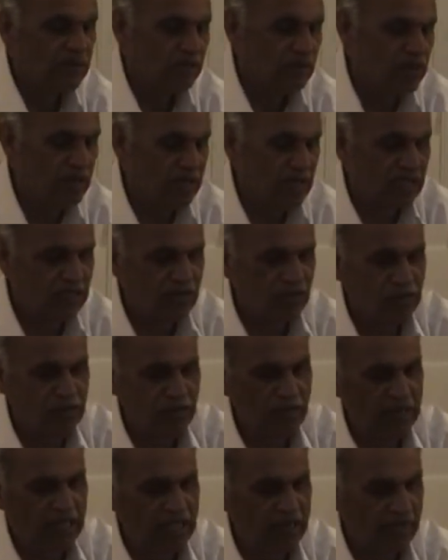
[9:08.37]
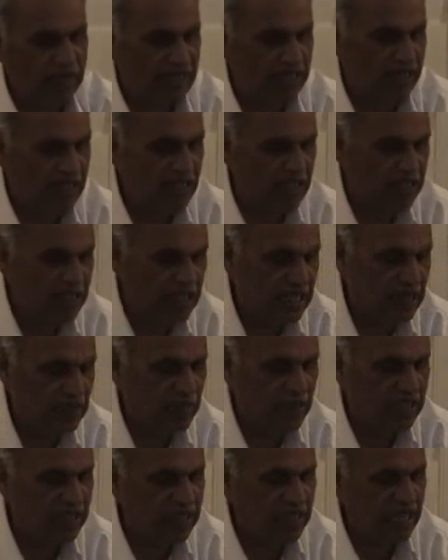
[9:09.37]
because we believe in
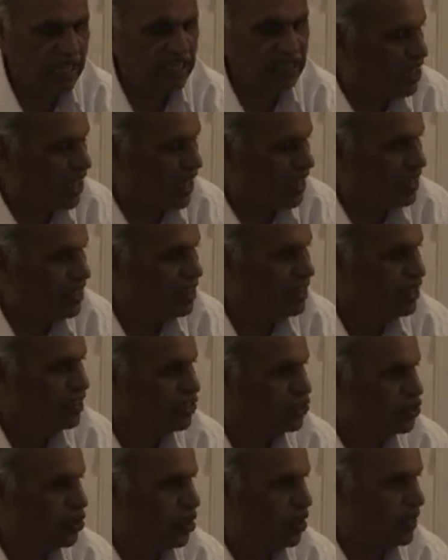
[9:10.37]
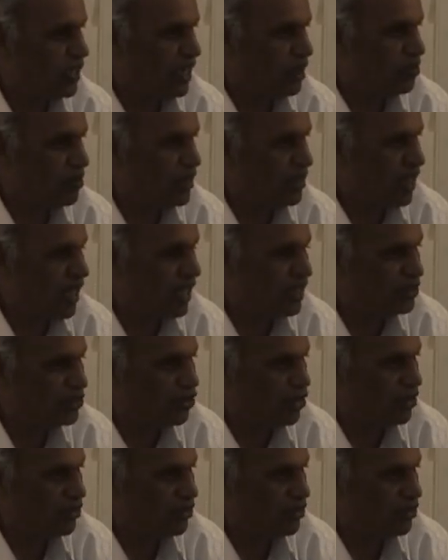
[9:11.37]
rebirth, and right, soul can be transferred